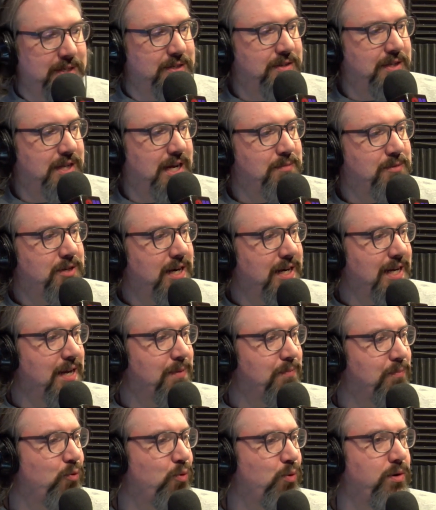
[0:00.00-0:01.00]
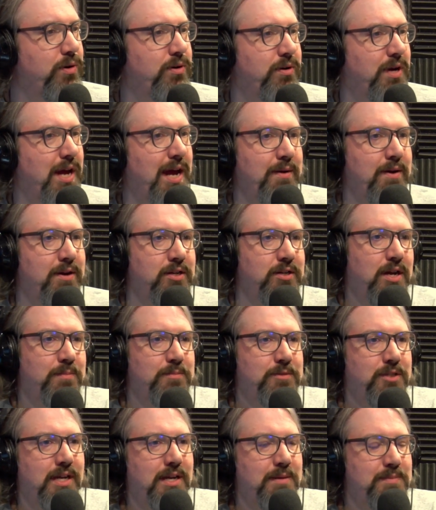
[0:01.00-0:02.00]
doing that. I'm trying to get more. I'm on, I'm
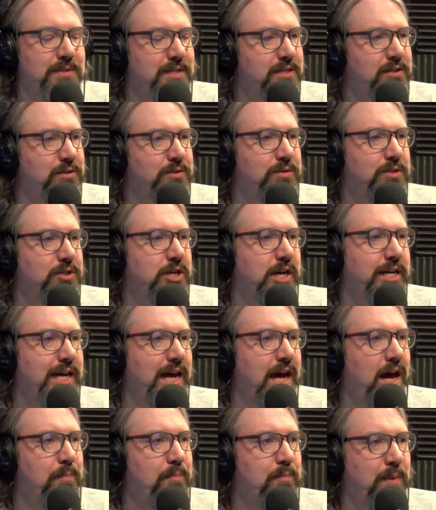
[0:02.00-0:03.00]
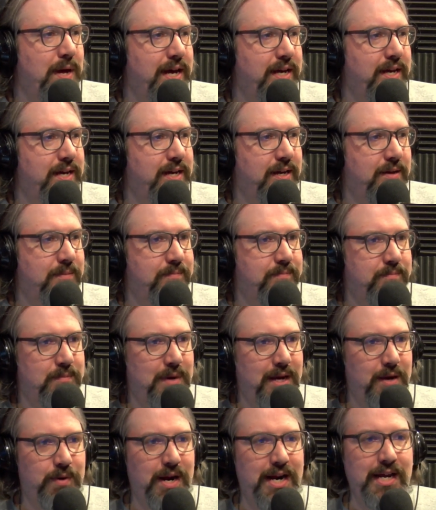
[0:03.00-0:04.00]
tr I'm still trying to up my um
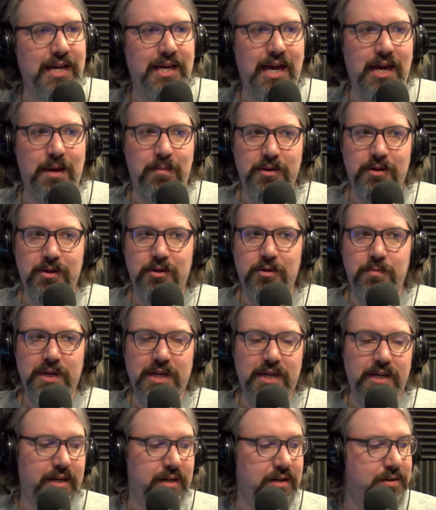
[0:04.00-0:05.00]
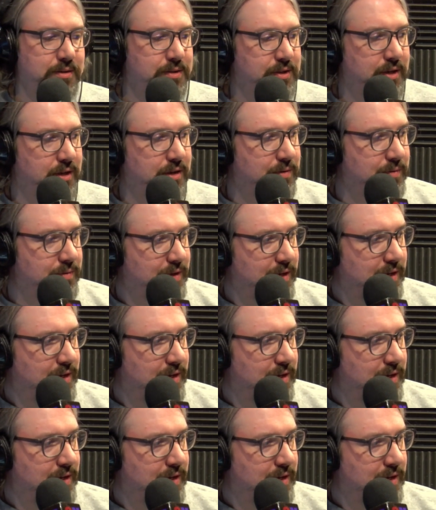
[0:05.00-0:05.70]
my Reddit game a little bit here. So,